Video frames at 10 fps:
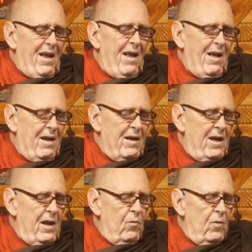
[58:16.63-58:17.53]

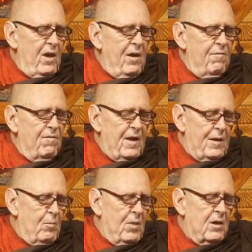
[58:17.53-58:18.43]
and he he
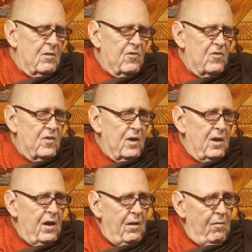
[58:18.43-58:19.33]
fed monks
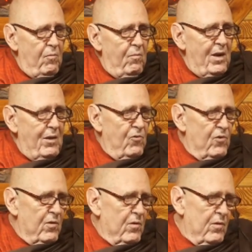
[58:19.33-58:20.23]
and he made
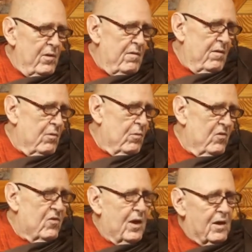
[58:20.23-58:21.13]
sure that there
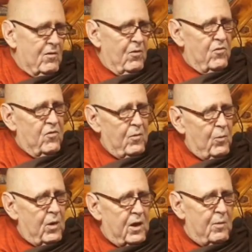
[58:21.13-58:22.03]
was doctors that
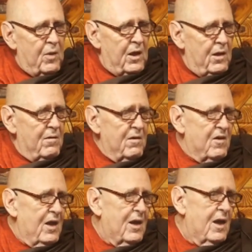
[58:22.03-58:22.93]
were coming and
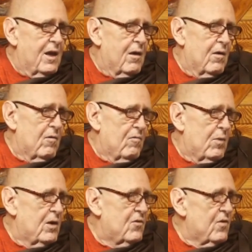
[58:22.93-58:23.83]
taking care of
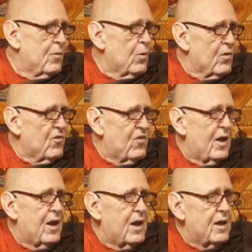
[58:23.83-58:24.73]
monks that were
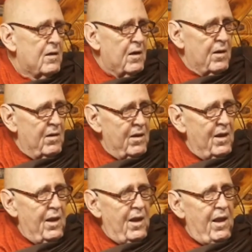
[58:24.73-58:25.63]
sick and
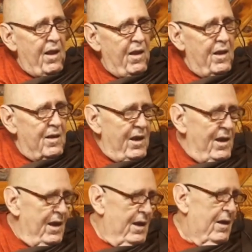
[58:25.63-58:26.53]
and they
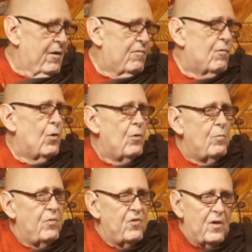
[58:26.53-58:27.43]
had enough
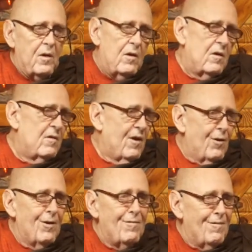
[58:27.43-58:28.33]
robes and all
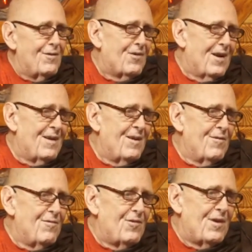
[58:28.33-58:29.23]
all of this kind
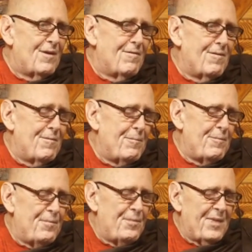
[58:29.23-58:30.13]
of stuff.
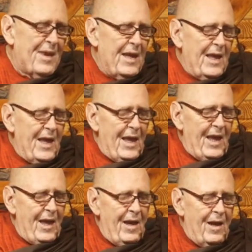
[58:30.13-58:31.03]

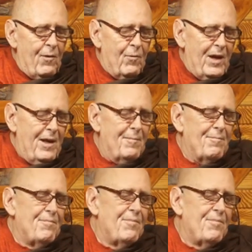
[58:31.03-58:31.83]
Anyway,